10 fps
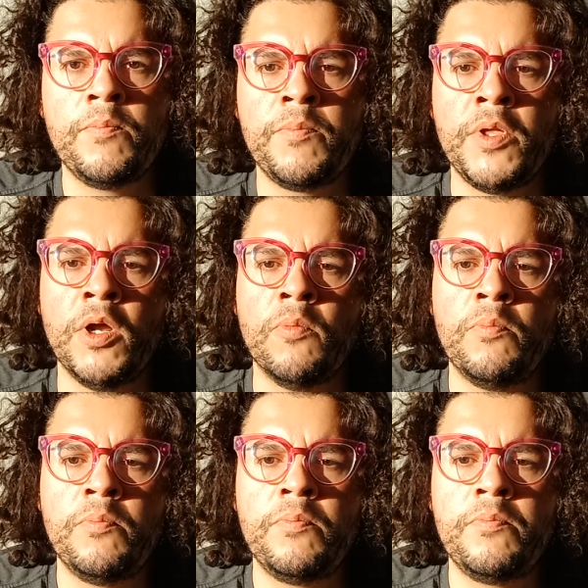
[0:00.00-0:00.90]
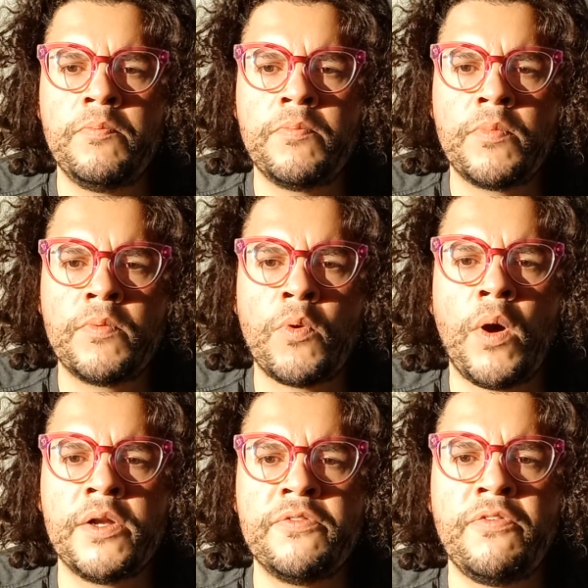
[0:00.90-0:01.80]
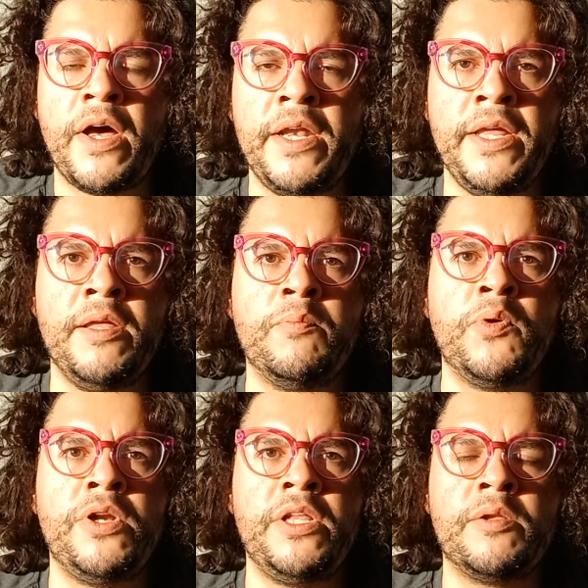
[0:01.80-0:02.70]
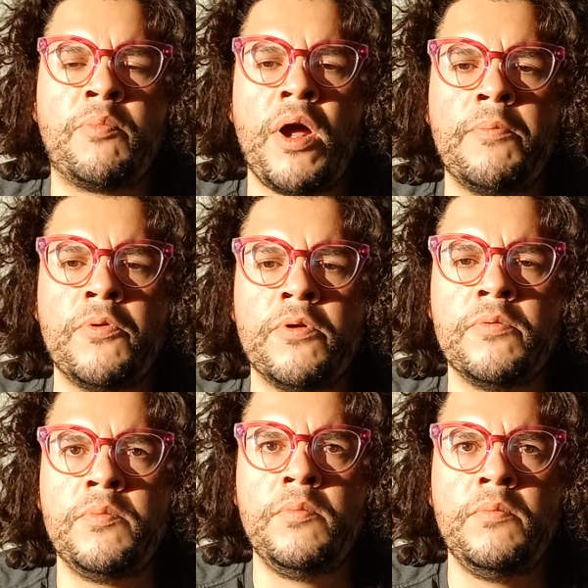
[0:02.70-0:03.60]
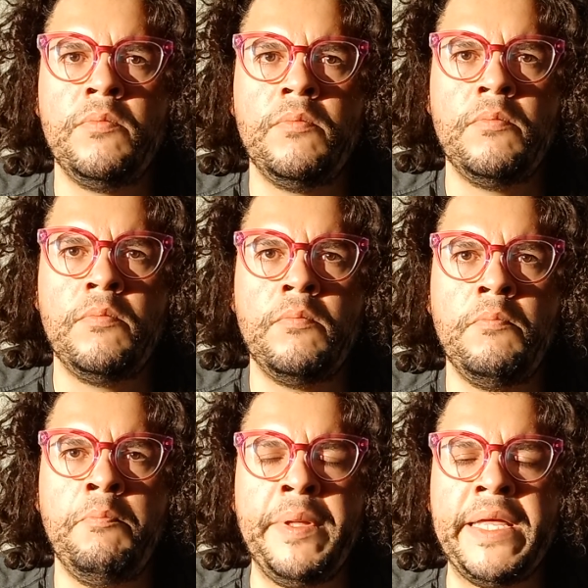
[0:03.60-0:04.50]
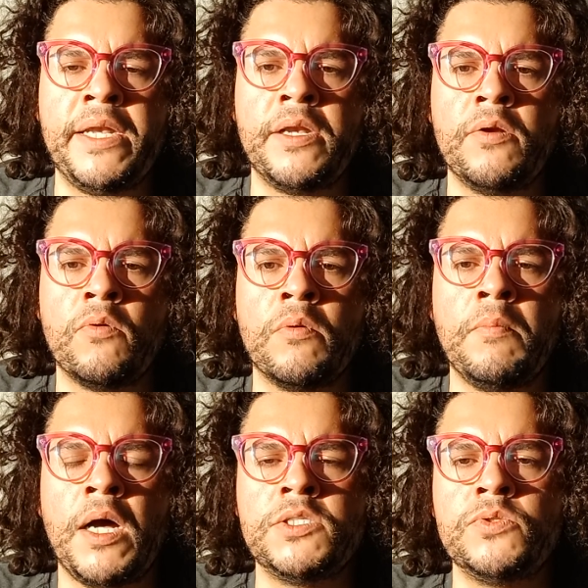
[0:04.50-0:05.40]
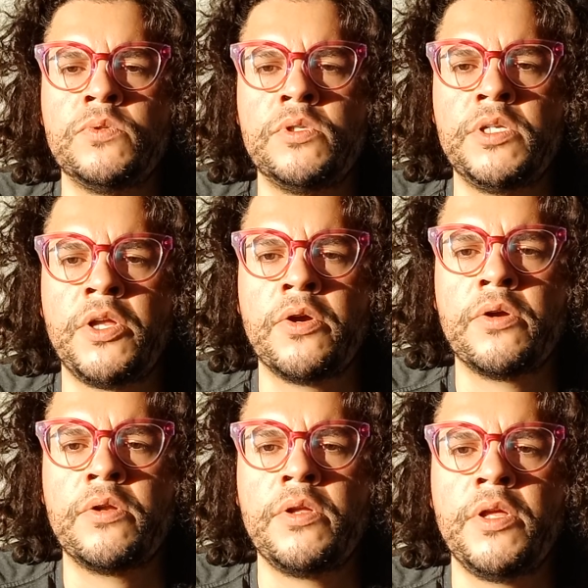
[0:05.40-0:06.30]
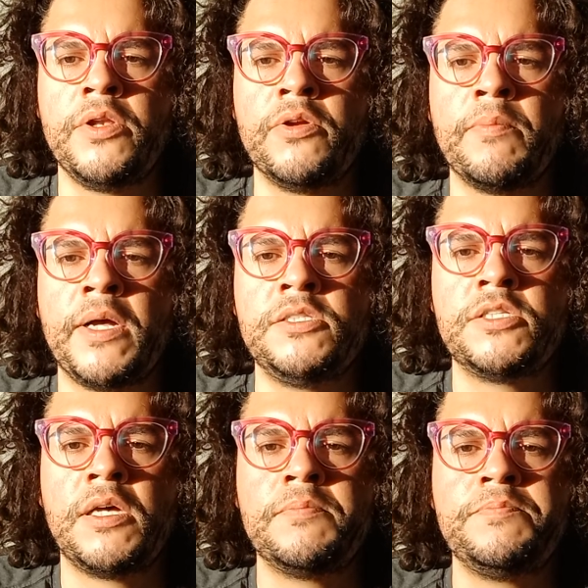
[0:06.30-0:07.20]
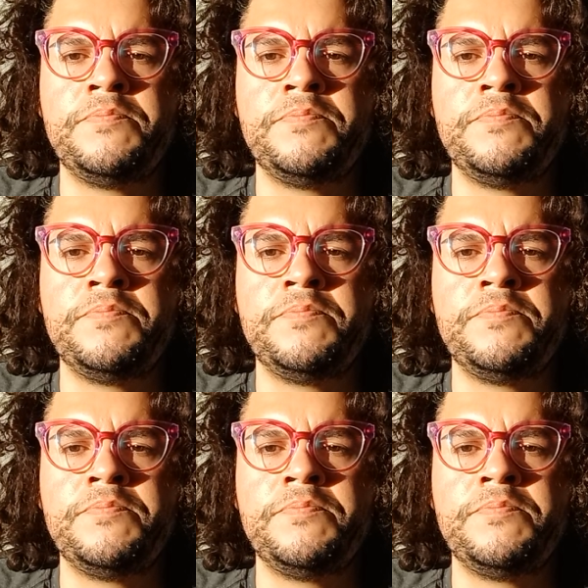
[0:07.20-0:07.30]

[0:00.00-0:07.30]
you know quantified it and put it in the proper bin or module in your in your mindset.